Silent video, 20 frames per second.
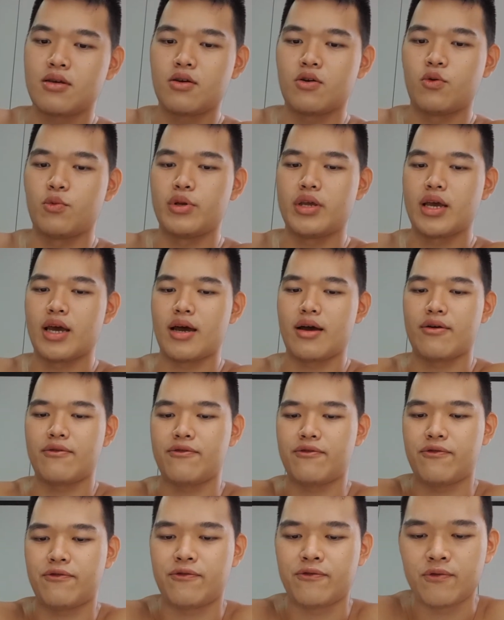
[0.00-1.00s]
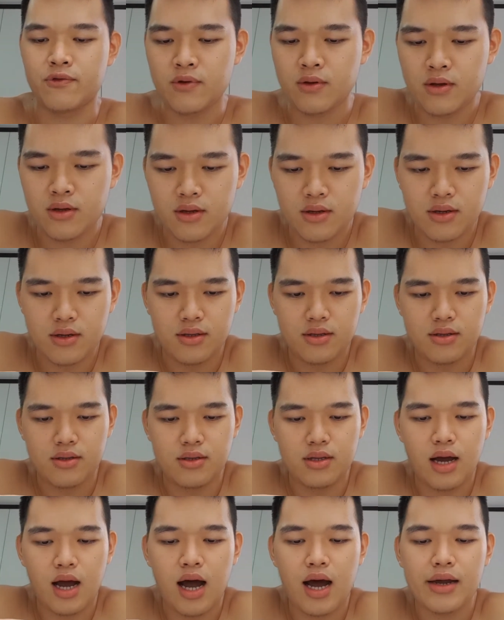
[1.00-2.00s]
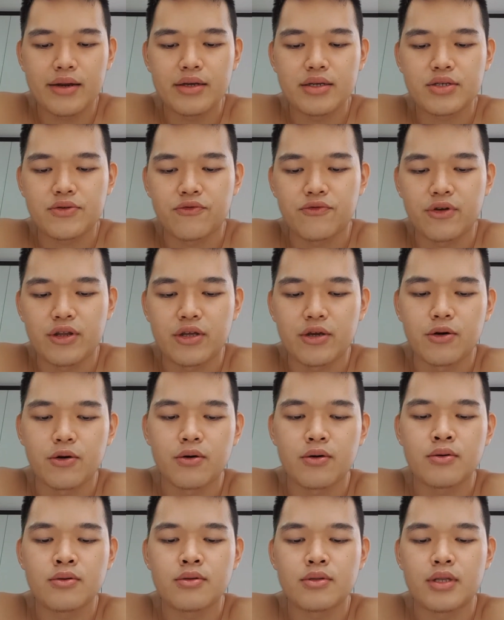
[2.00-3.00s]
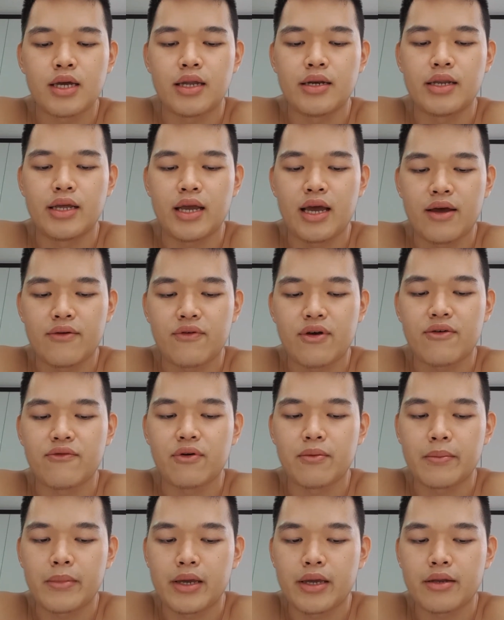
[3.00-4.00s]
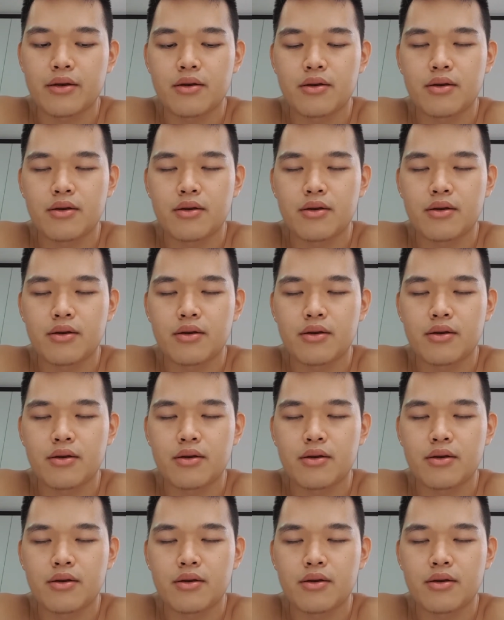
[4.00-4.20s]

we have the hardest video that they have ever made